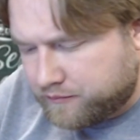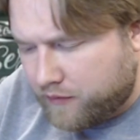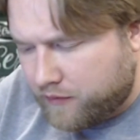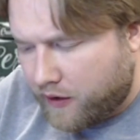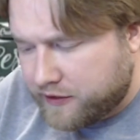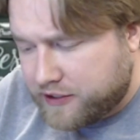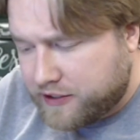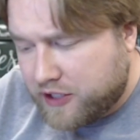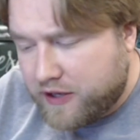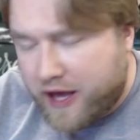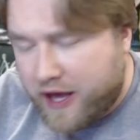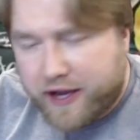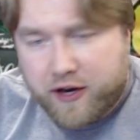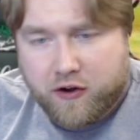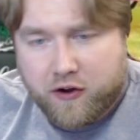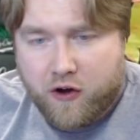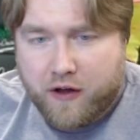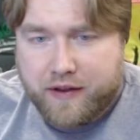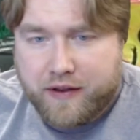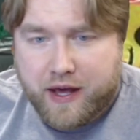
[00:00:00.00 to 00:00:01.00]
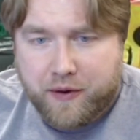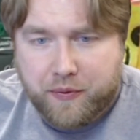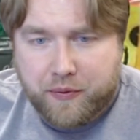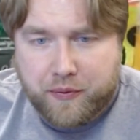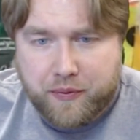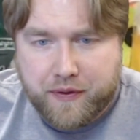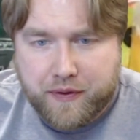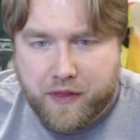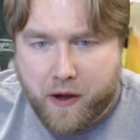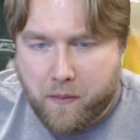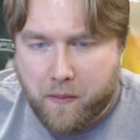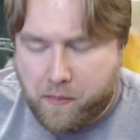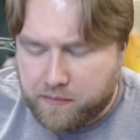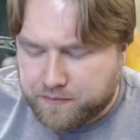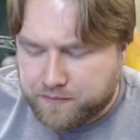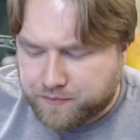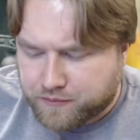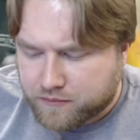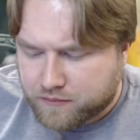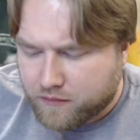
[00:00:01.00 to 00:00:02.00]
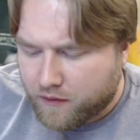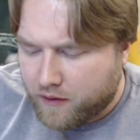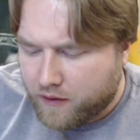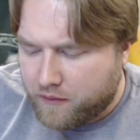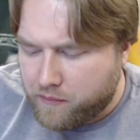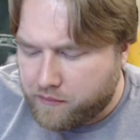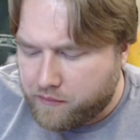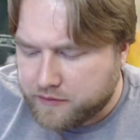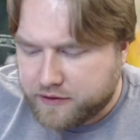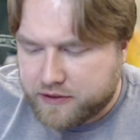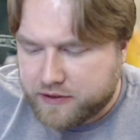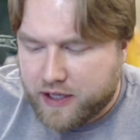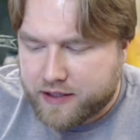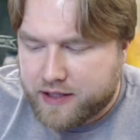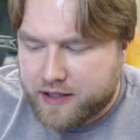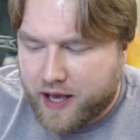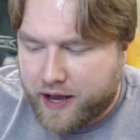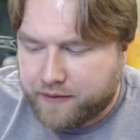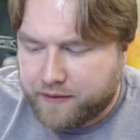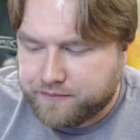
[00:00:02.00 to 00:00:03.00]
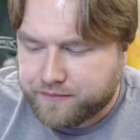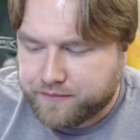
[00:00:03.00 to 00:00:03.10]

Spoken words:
Still not gonna call 911 though. It's not that.